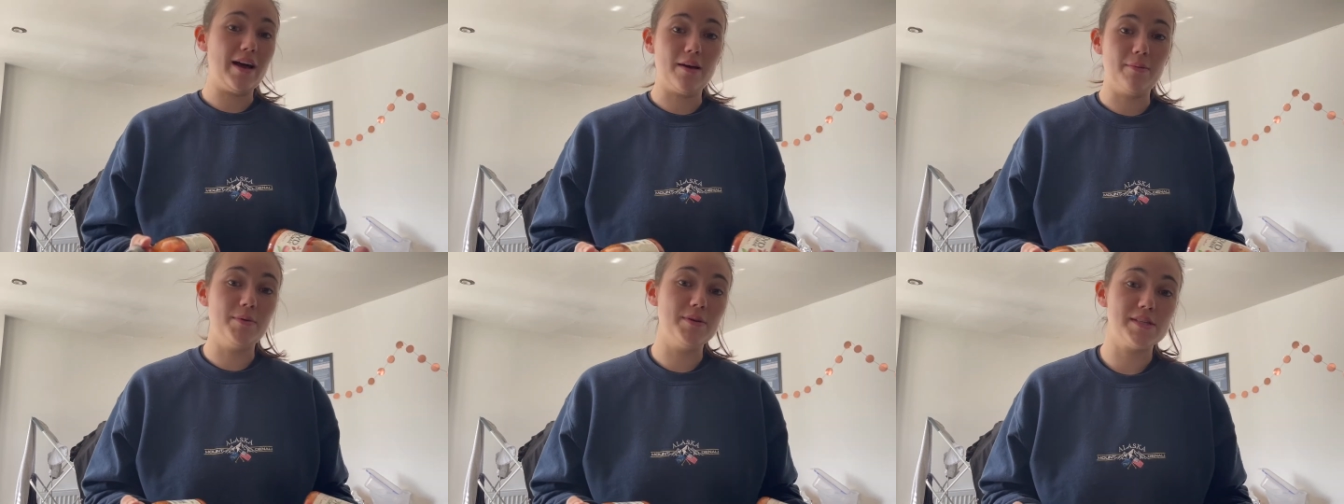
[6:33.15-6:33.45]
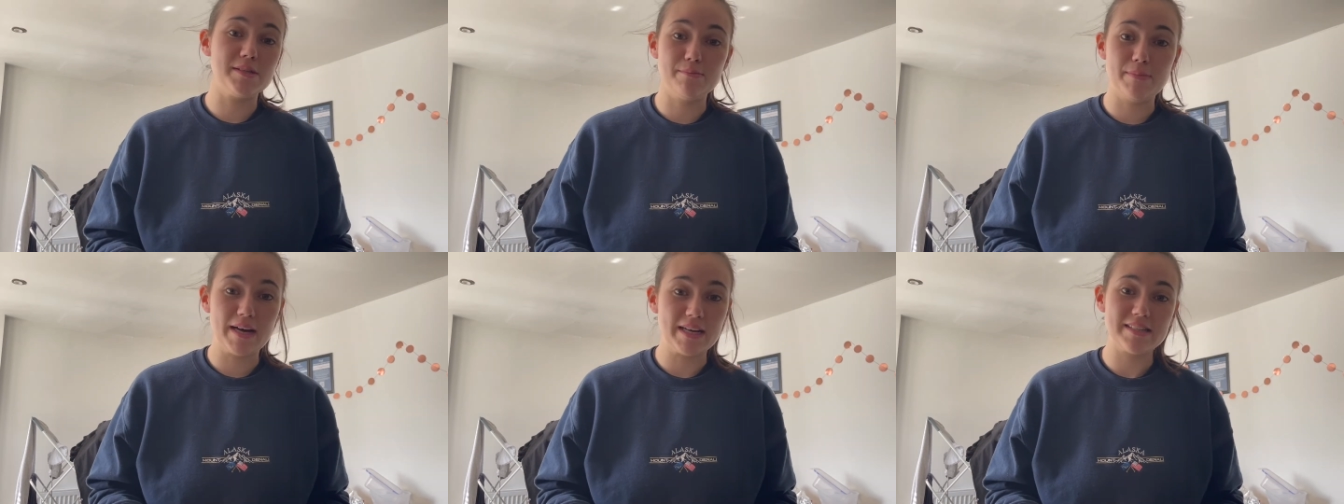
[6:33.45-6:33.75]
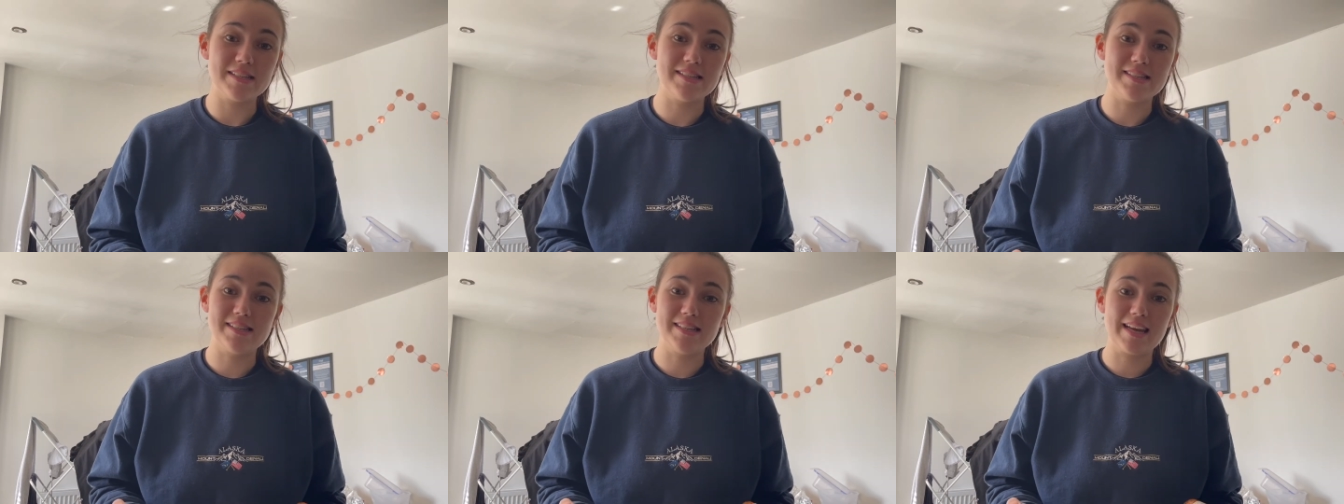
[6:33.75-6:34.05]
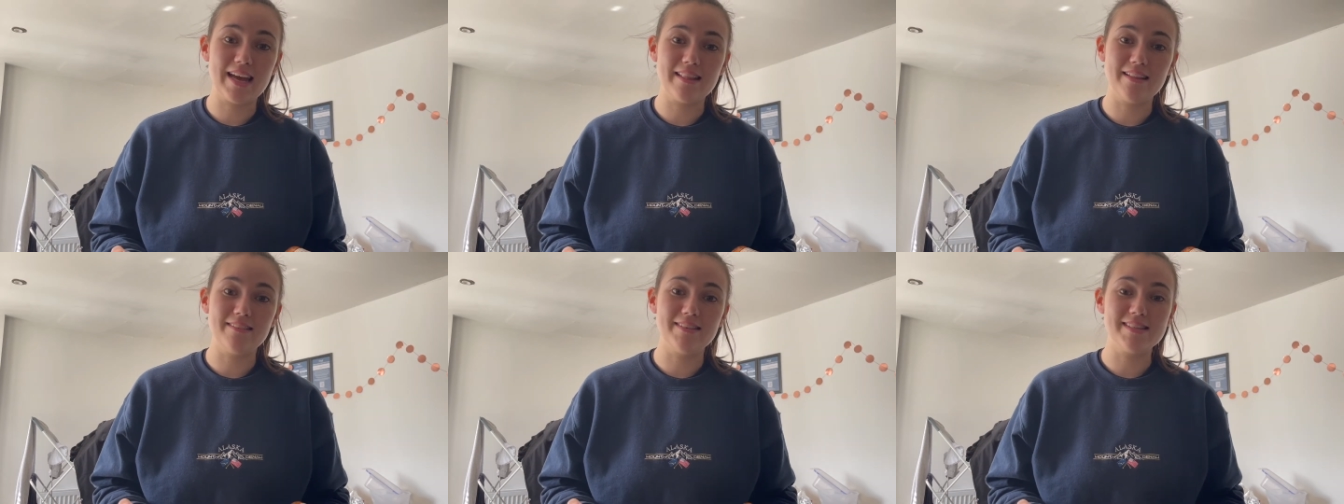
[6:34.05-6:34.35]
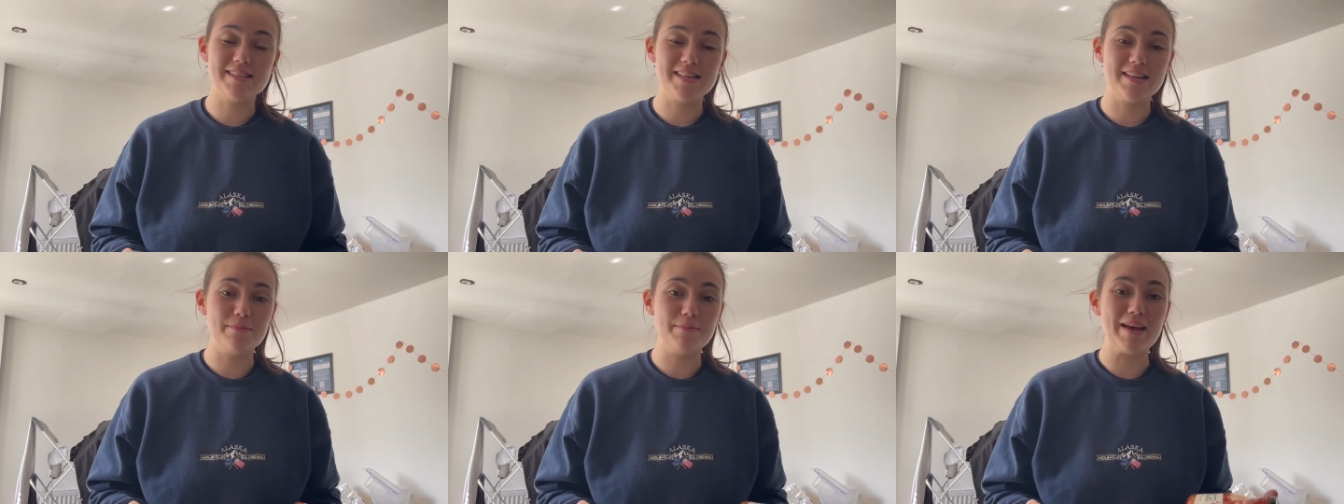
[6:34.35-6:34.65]
can put some pasta together
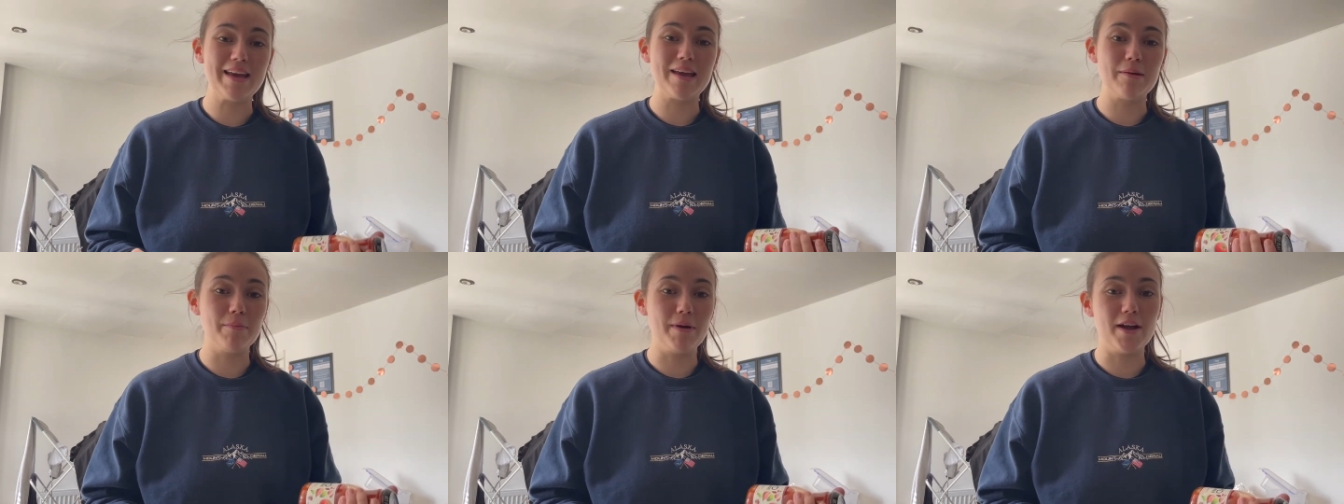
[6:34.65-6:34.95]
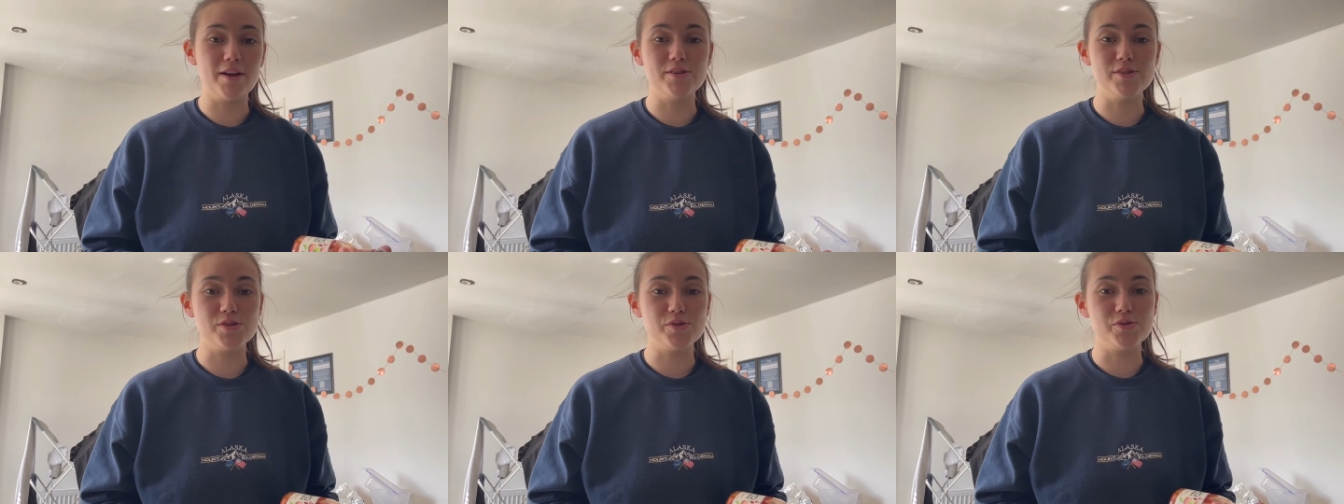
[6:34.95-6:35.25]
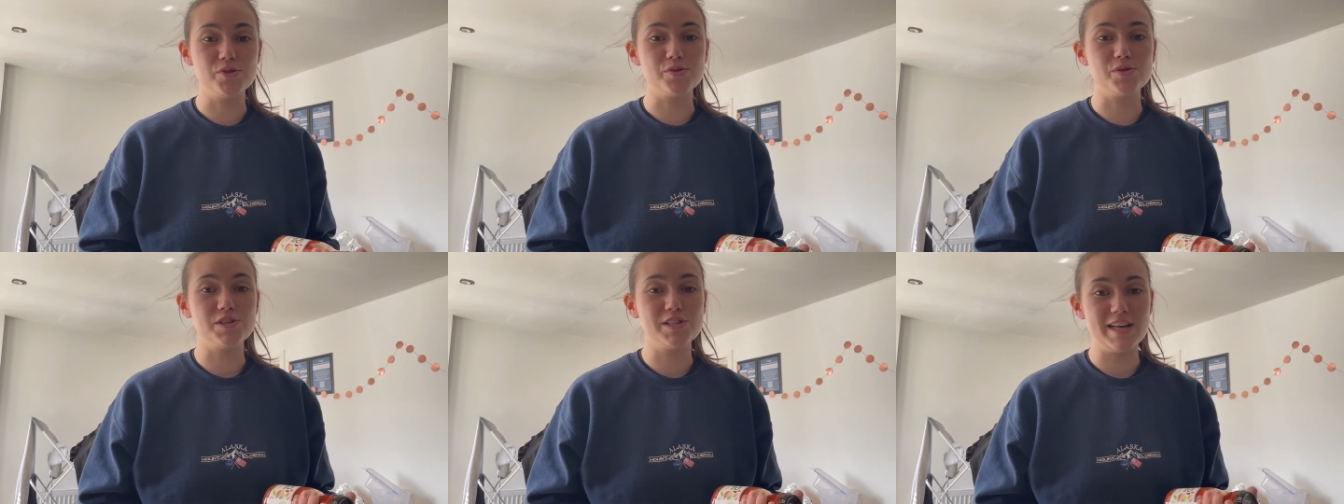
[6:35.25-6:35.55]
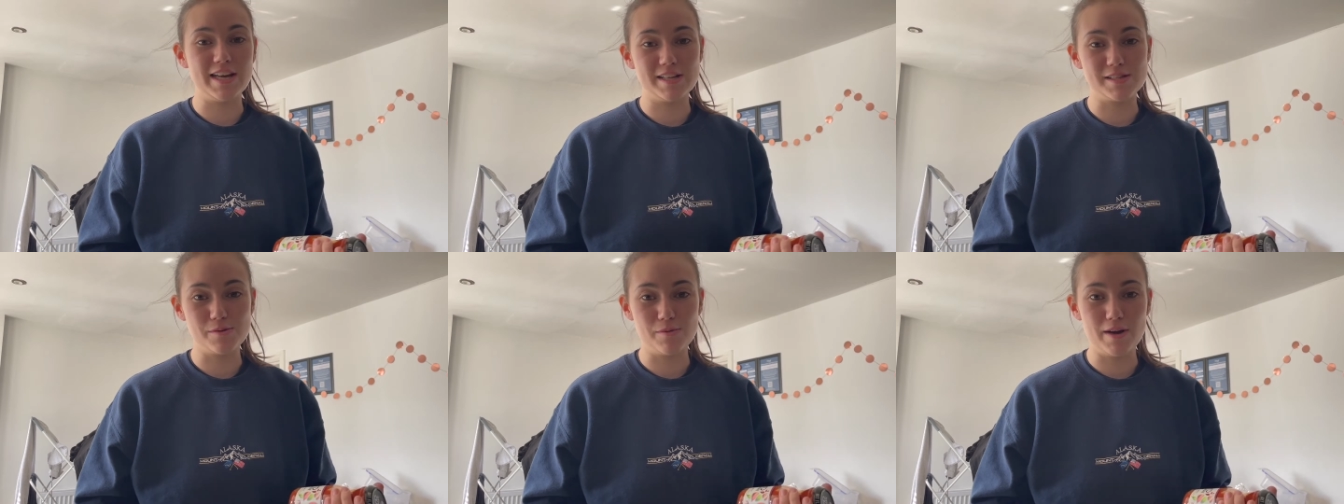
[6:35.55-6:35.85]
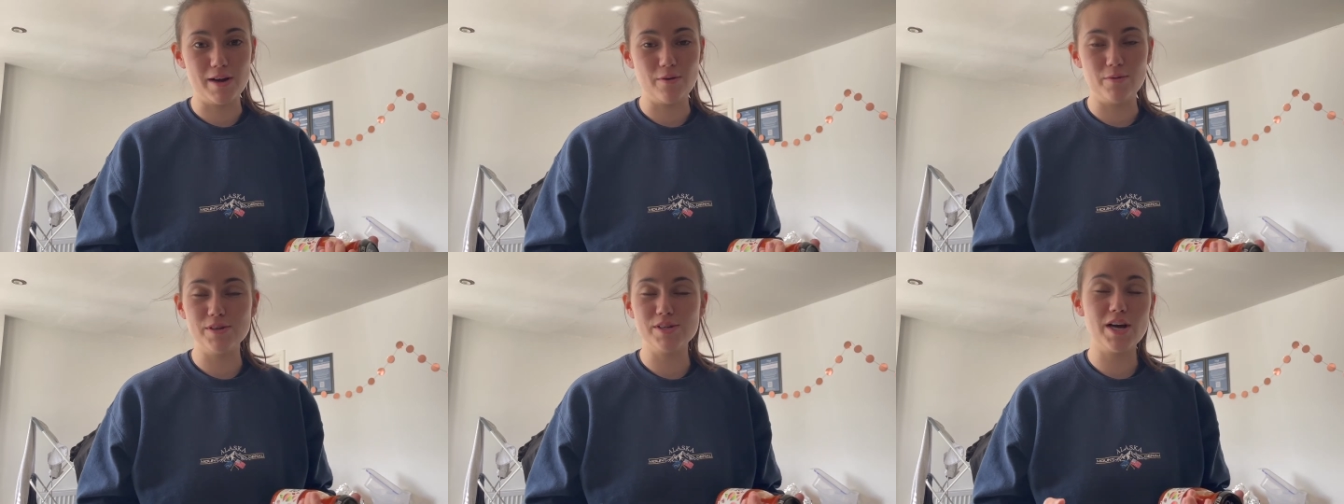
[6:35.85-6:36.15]
instead of making my own sauce which takes a
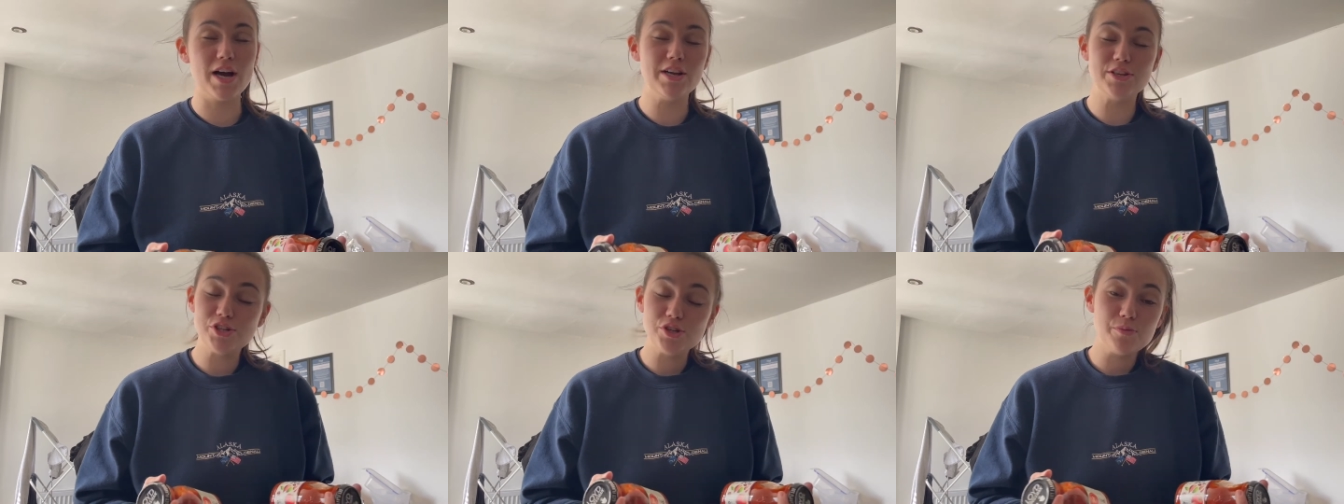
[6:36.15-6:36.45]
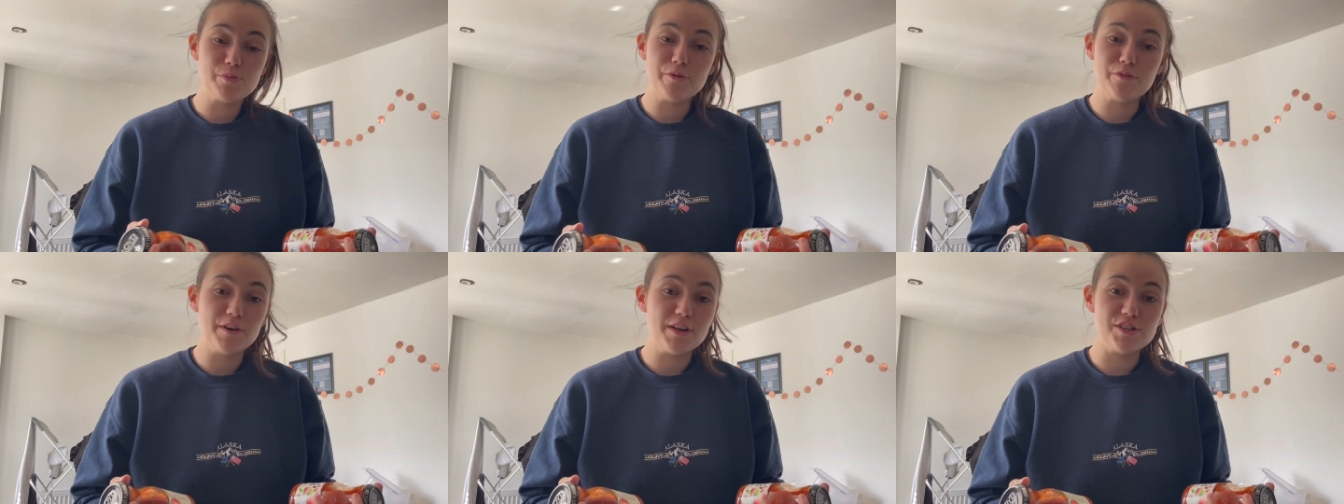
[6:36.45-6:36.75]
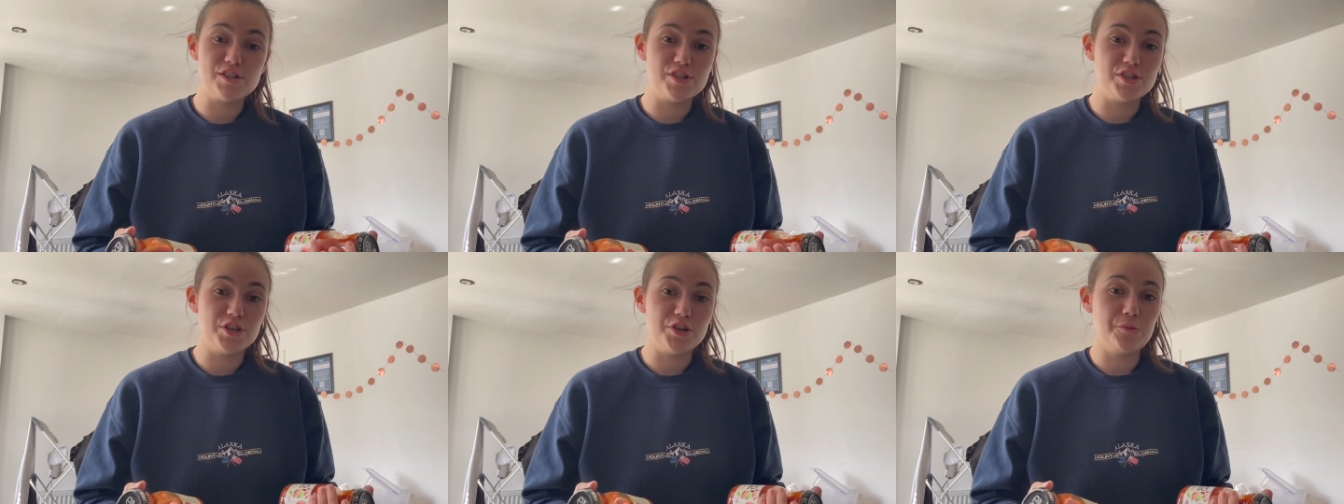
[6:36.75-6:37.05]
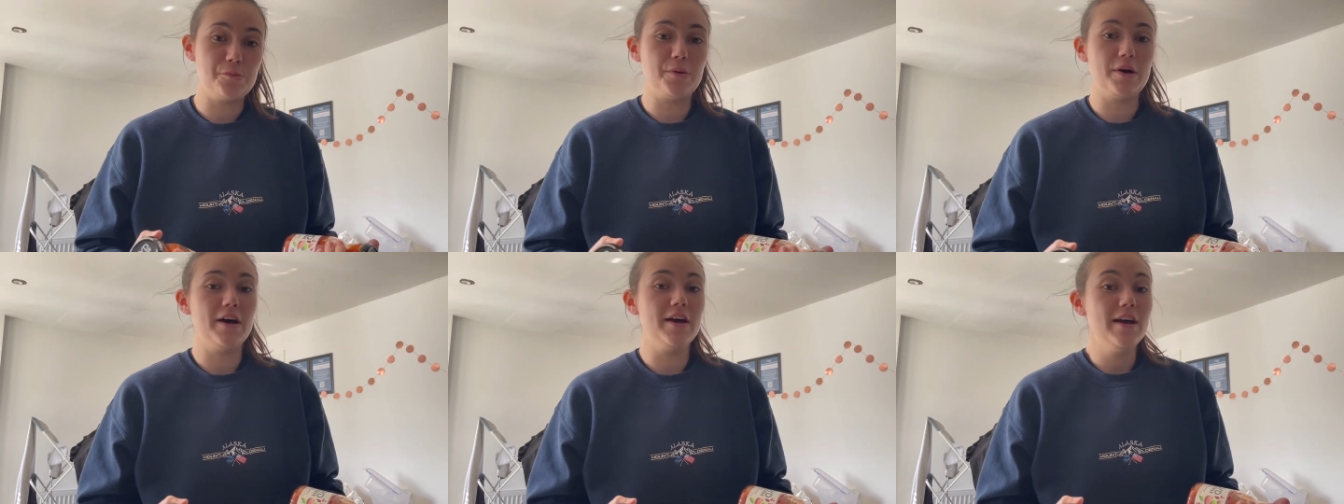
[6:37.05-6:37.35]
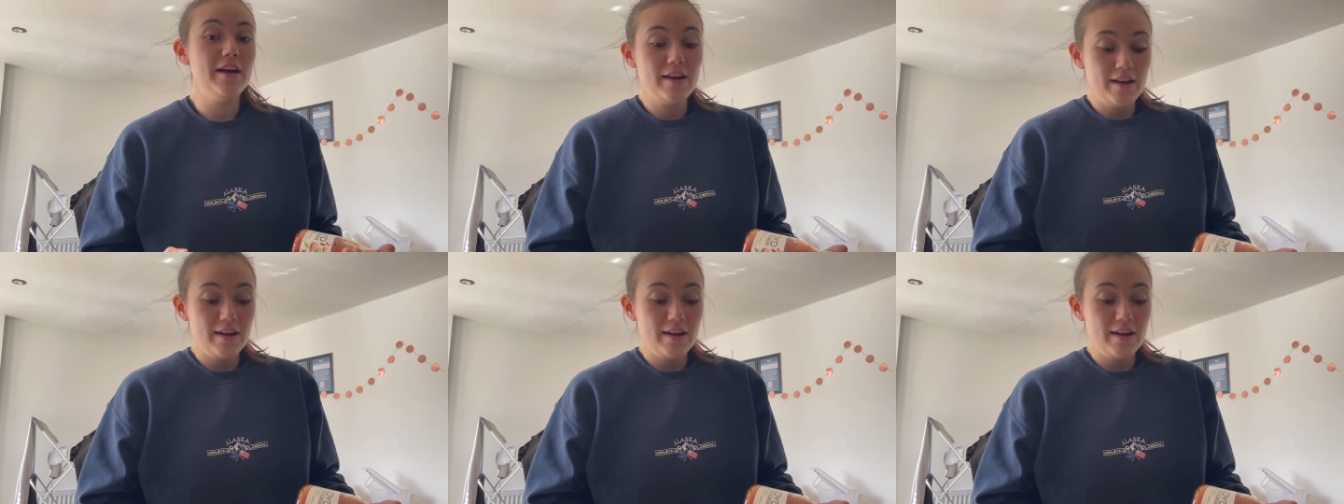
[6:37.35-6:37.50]
while which I do prefer to do but